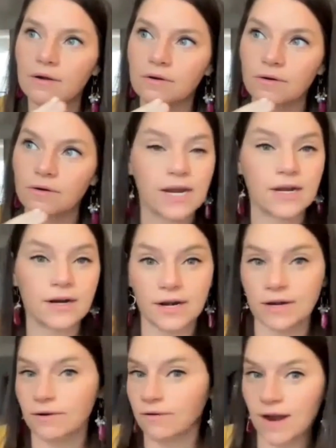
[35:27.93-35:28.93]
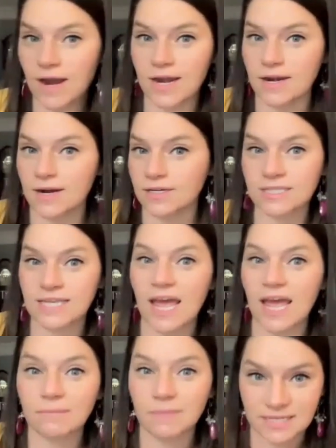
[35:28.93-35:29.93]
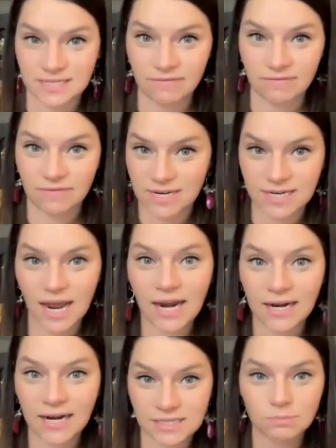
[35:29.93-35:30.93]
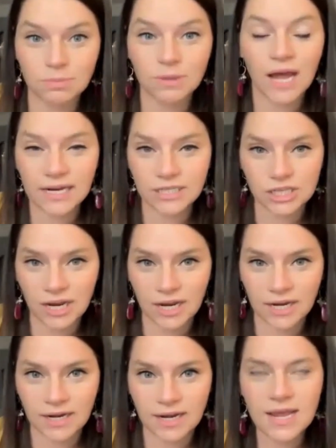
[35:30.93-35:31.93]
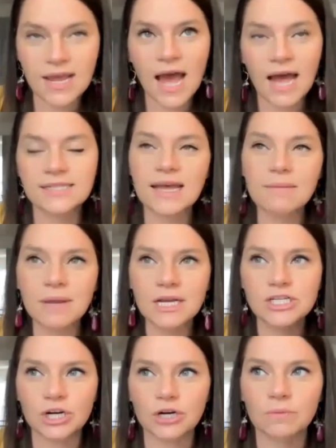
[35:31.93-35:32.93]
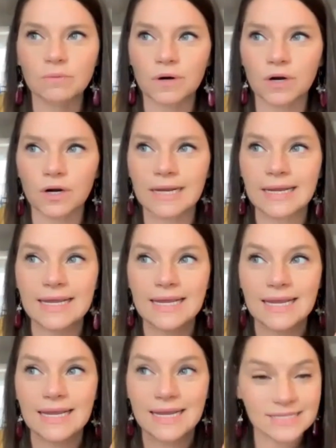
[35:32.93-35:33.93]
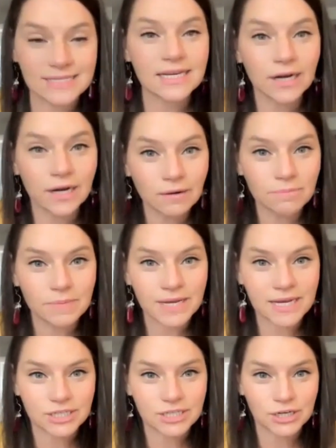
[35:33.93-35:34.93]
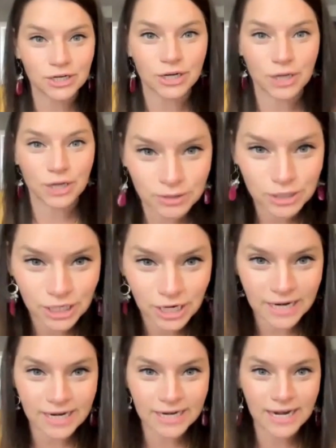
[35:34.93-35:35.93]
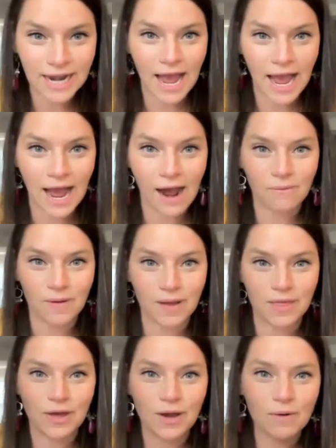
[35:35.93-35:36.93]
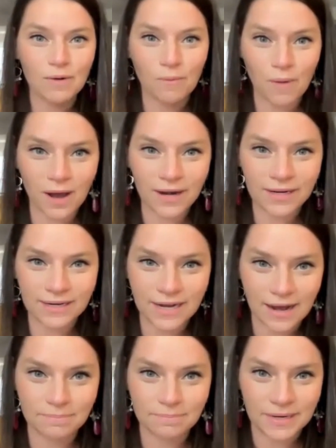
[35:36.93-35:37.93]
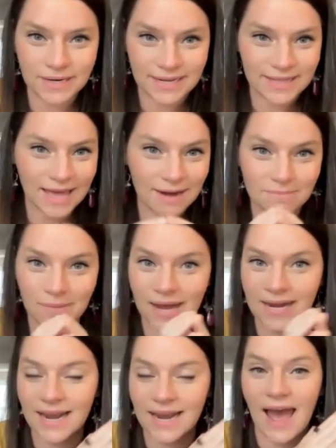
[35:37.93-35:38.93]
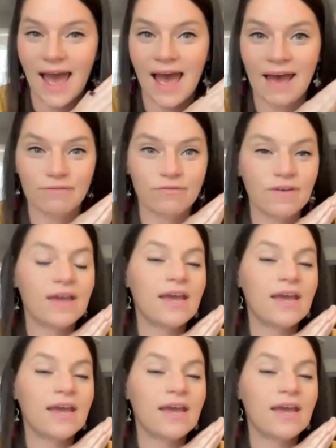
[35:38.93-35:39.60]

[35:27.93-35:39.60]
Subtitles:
greater and greater segments of the entire supply chain, has that made your work easier because you're negotiating now with one company that might have